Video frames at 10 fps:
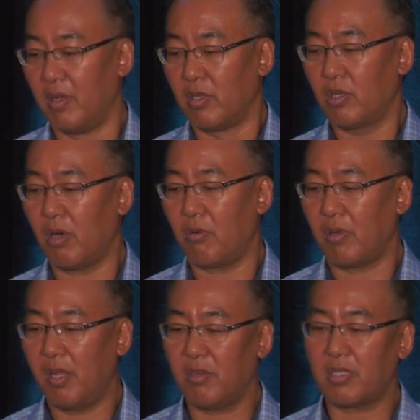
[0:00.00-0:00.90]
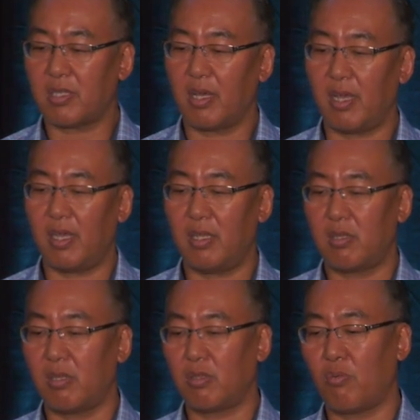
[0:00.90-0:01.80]
So here's a study,
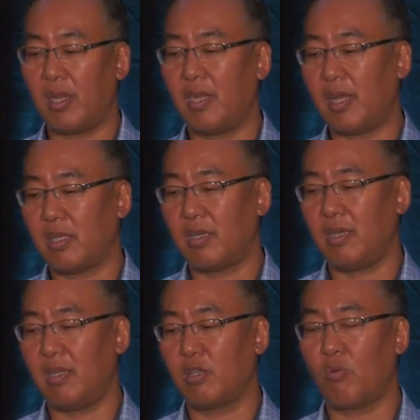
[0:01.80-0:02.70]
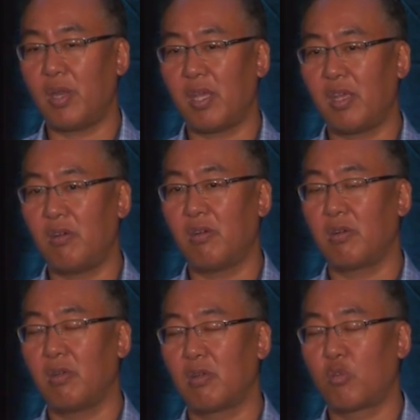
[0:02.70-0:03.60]
2019,
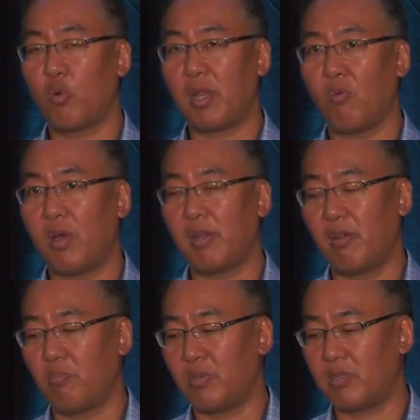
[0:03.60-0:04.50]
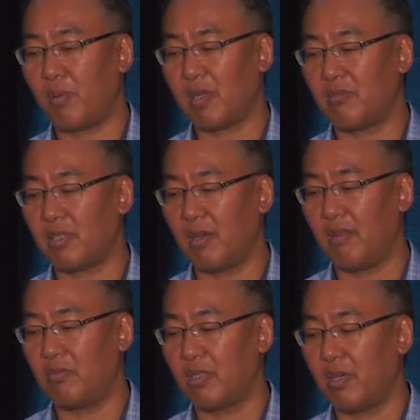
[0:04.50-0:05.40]
21-year prospective
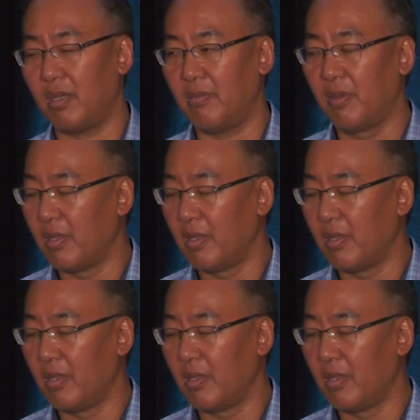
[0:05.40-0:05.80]
study was done